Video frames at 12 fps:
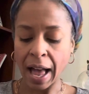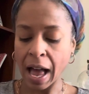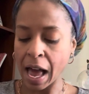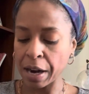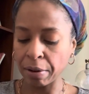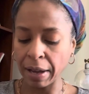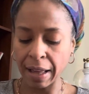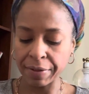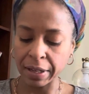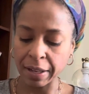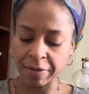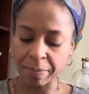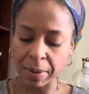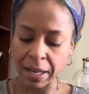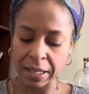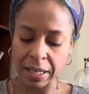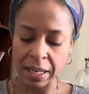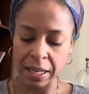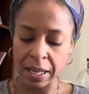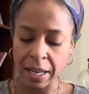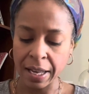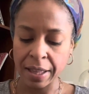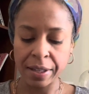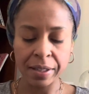I don't have enough money,
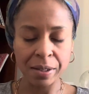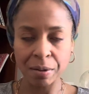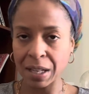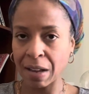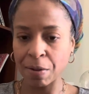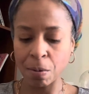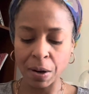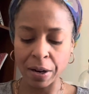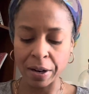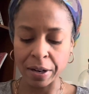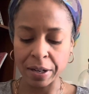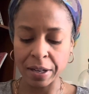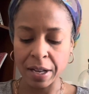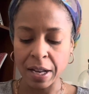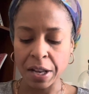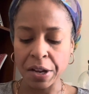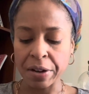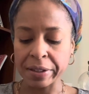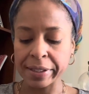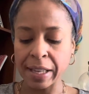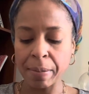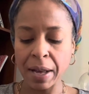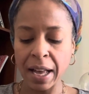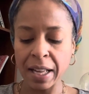this will never work, your
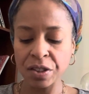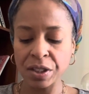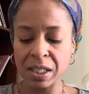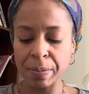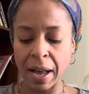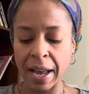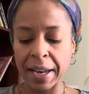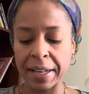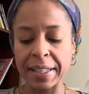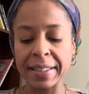subconscious mind